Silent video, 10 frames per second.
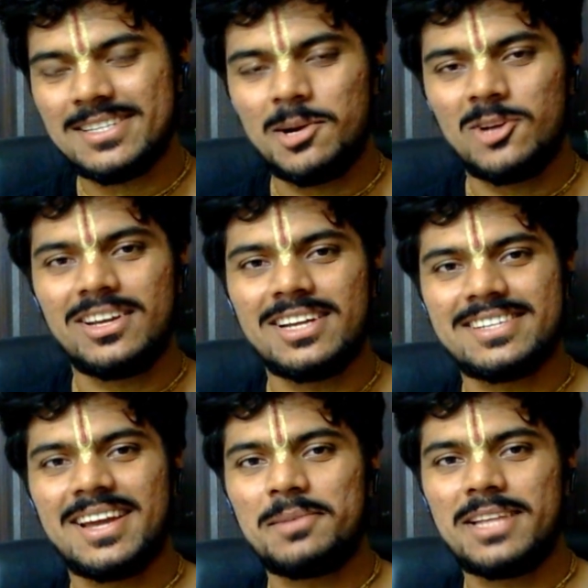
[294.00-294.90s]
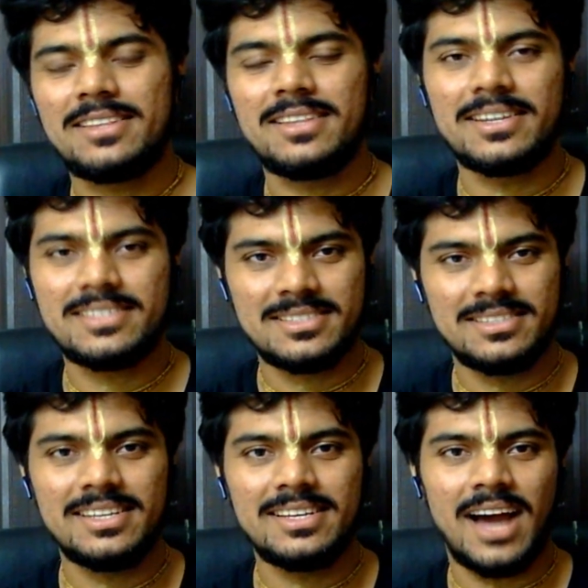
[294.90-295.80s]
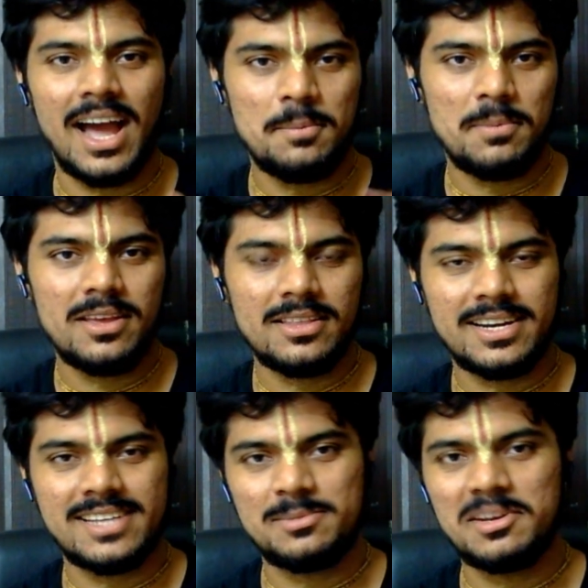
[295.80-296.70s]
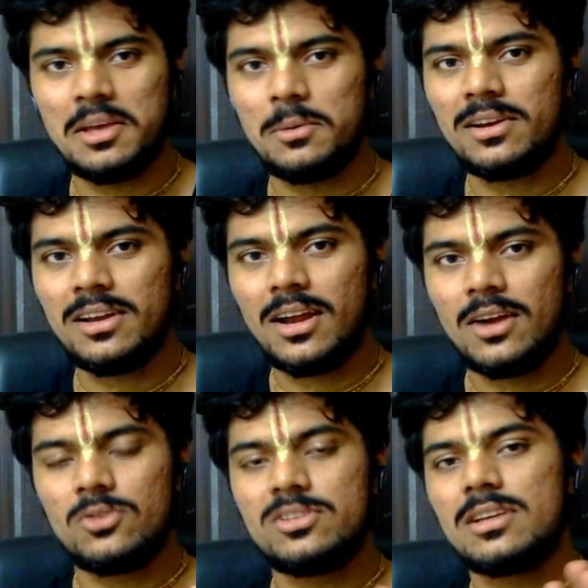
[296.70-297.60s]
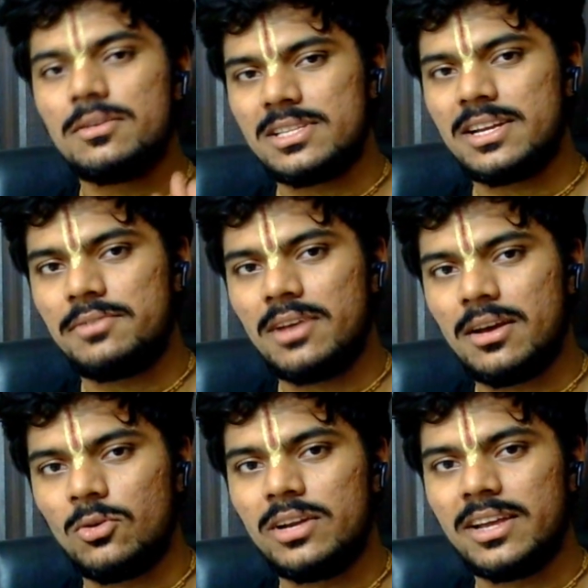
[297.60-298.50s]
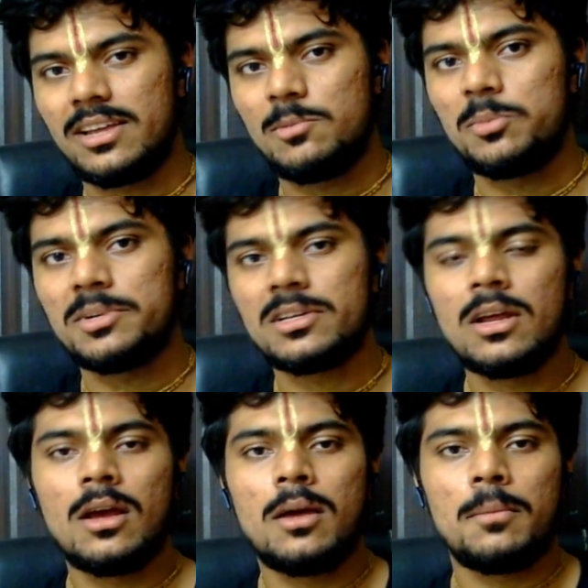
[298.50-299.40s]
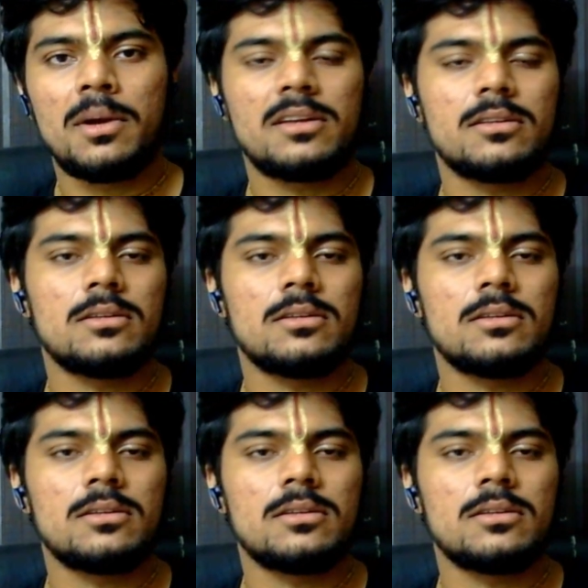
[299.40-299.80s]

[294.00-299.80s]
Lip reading: about the cluster IP, that it's the IP that has been given to the service that we are holding at the moment. But